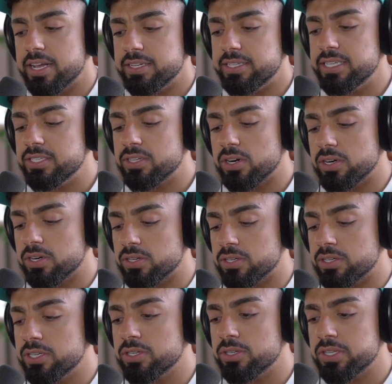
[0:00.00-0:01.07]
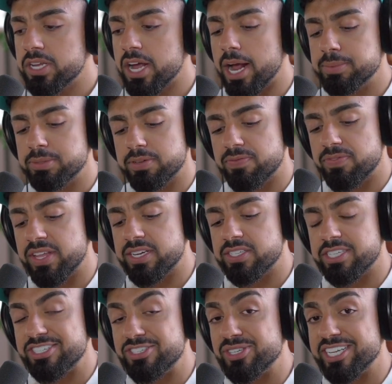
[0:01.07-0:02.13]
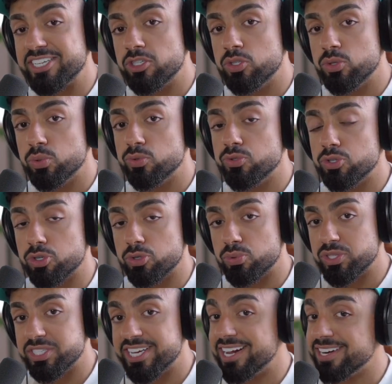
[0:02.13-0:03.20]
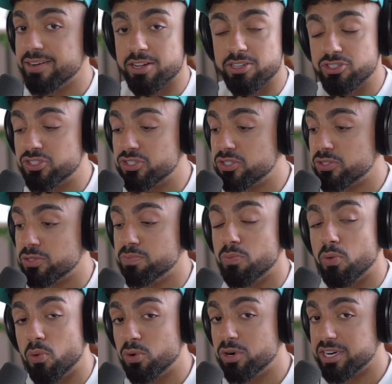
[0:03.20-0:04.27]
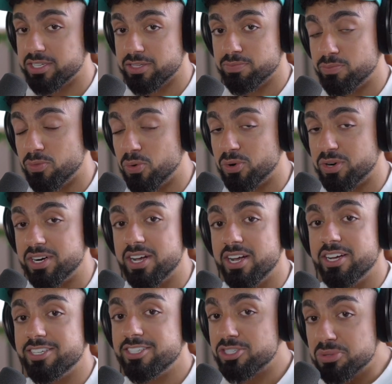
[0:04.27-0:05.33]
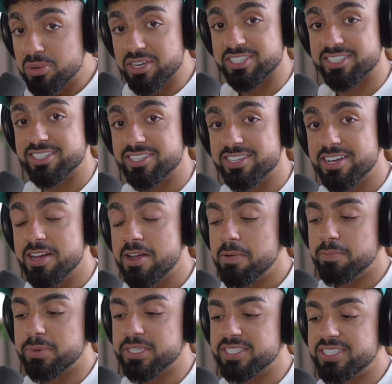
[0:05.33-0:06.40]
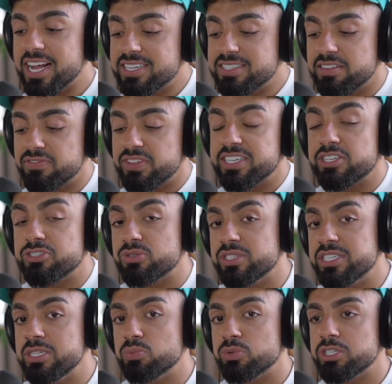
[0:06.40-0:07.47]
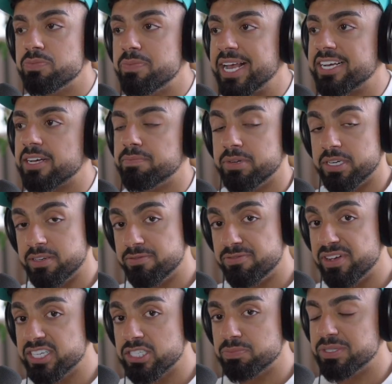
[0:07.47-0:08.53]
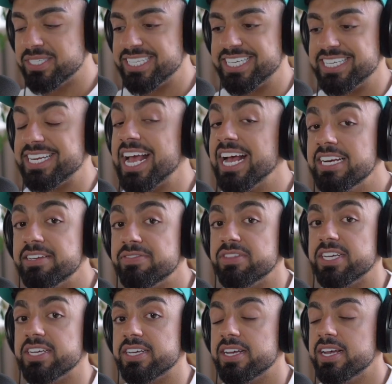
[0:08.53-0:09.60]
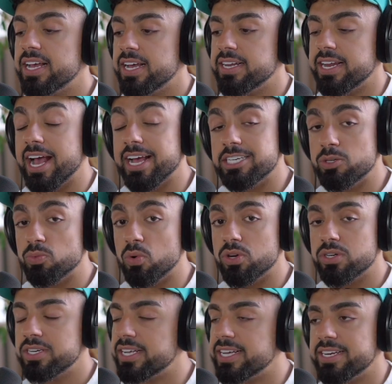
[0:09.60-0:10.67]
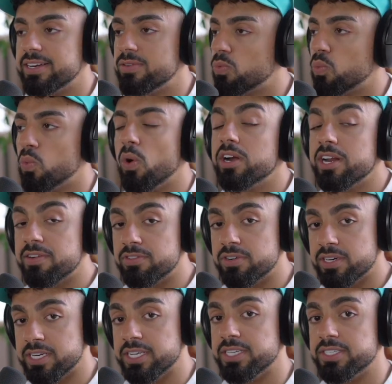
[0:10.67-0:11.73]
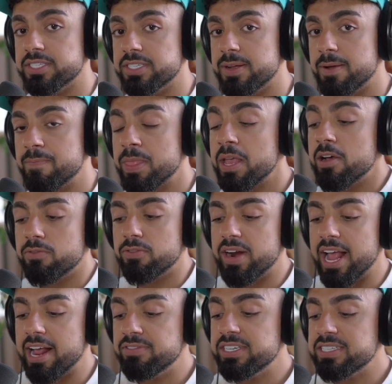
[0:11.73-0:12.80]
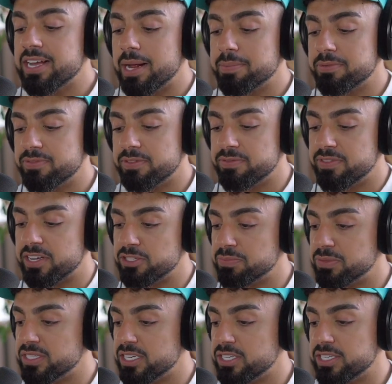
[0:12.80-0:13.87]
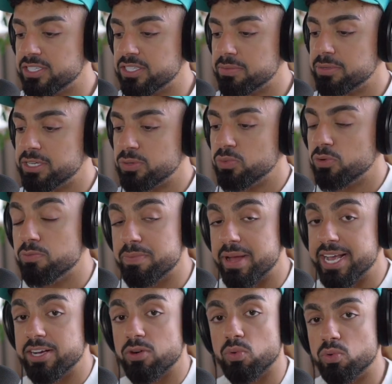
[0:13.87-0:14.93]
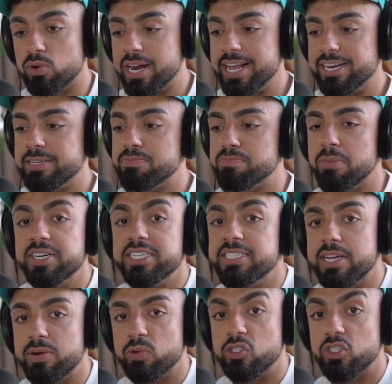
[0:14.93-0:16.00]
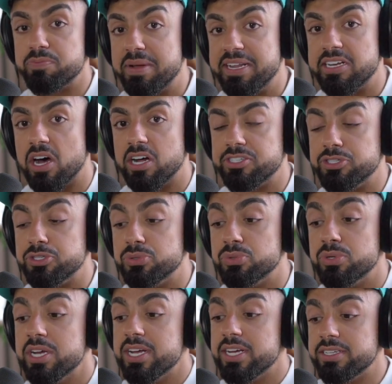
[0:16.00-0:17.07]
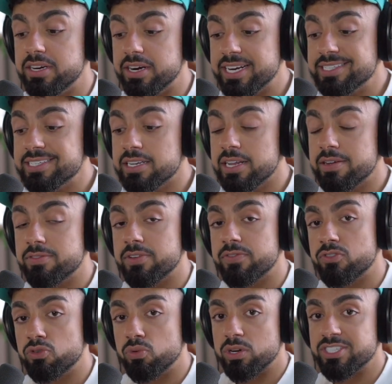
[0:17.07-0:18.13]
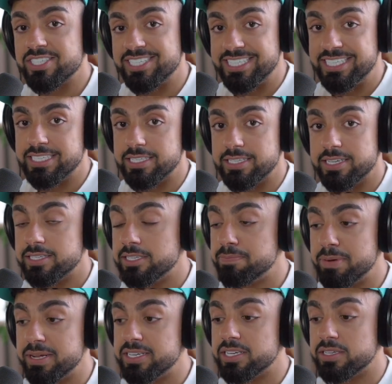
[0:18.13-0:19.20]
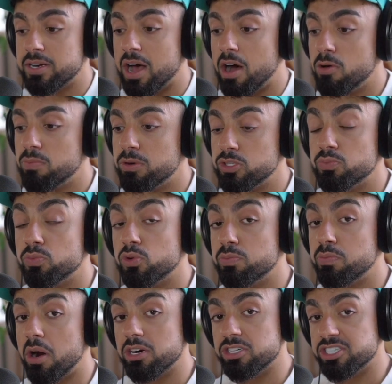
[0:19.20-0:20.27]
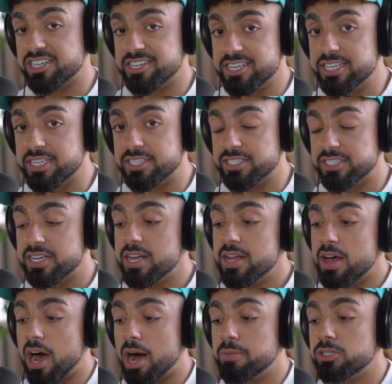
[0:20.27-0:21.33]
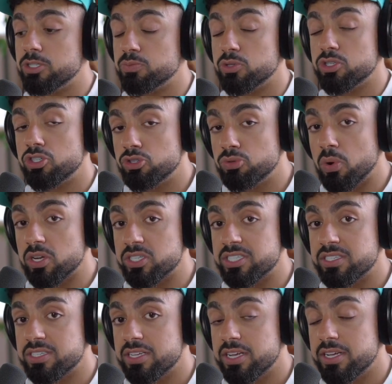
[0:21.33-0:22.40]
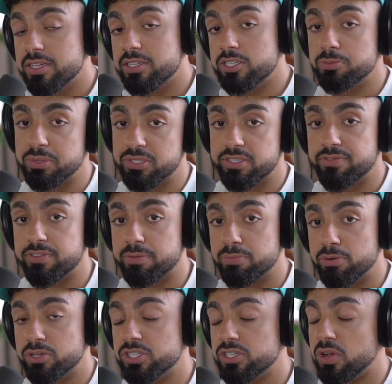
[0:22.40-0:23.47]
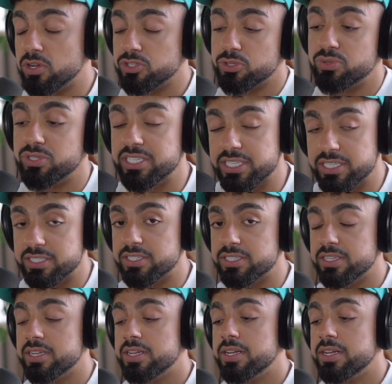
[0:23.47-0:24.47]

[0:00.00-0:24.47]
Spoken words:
These are little types of things that you can do to create just the more and the more trust. Because that's the thing that you need when you make an investment in anything, in anyone, in whatever it is. For every type of investment that somebody will make or any money they will spend on you, there is a level of trust needed. And depending on how much more margin it is, how much more trust the specific person also needs.